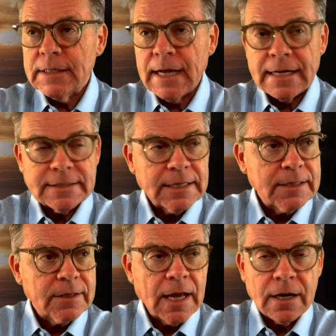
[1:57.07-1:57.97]
I said
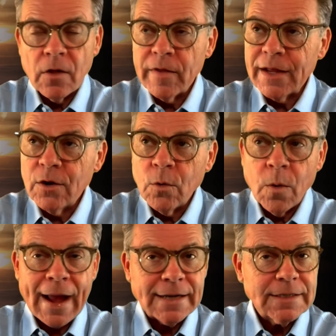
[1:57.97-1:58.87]
they're not all they
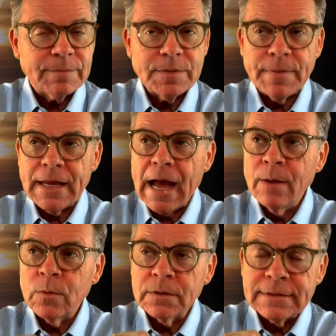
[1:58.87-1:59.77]
quacked up to be. I
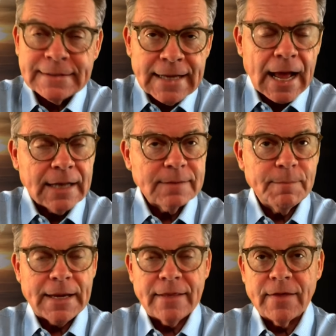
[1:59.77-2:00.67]
will not make